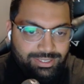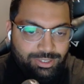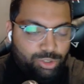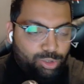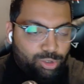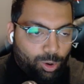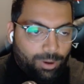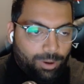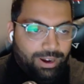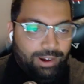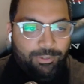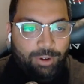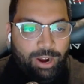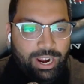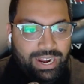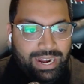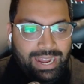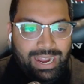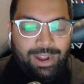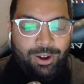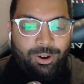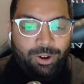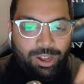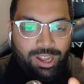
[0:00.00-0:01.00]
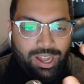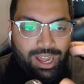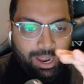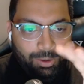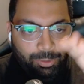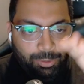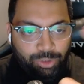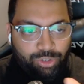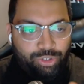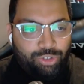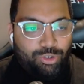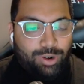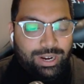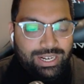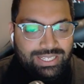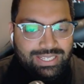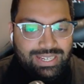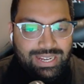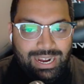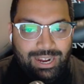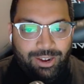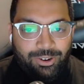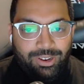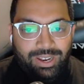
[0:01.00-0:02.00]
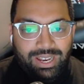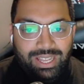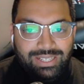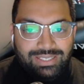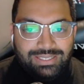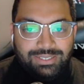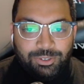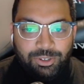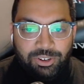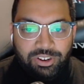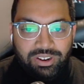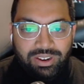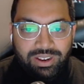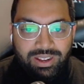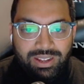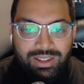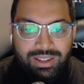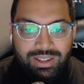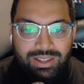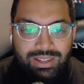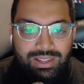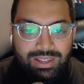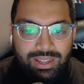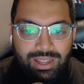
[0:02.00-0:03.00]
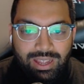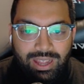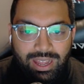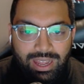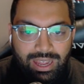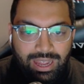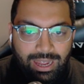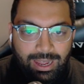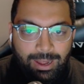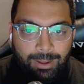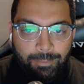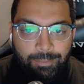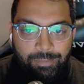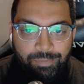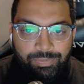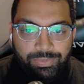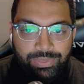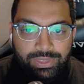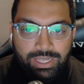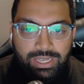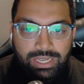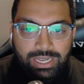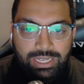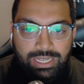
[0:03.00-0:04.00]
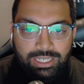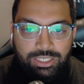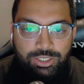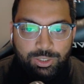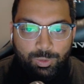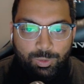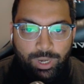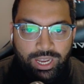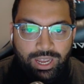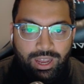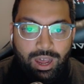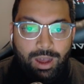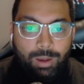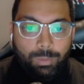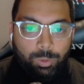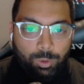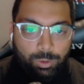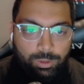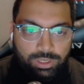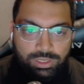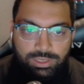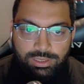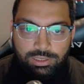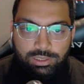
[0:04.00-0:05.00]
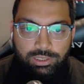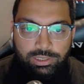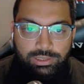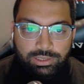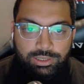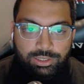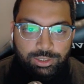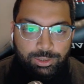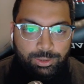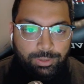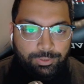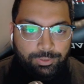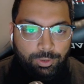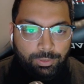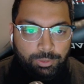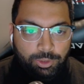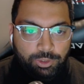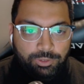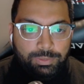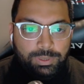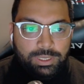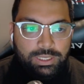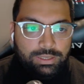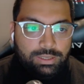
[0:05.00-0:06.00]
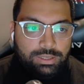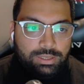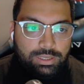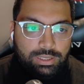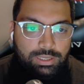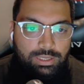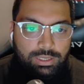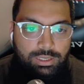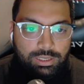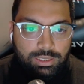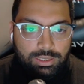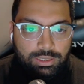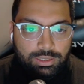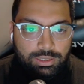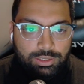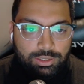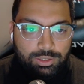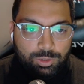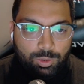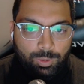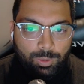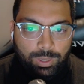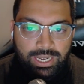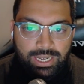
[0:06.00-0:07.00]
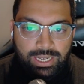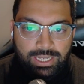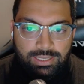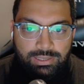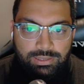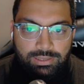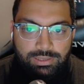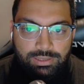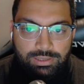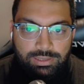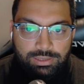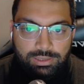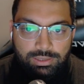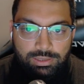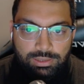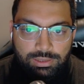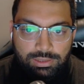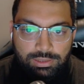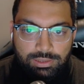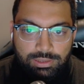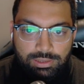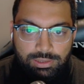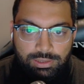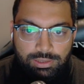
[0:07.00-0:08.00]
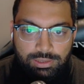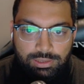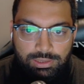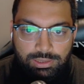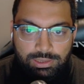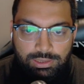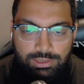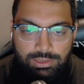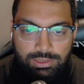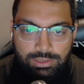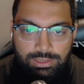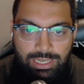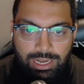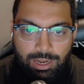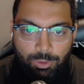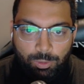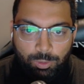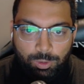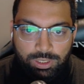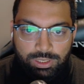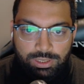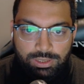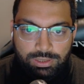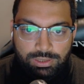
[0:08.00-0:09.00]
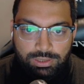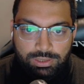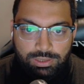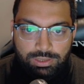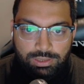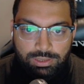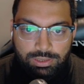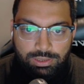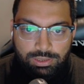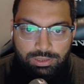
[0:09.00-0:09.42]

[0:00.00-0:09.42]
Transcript: drawing right now. I will straighten it out later on. Each square upwards costs 2 of your movement. Squares downwards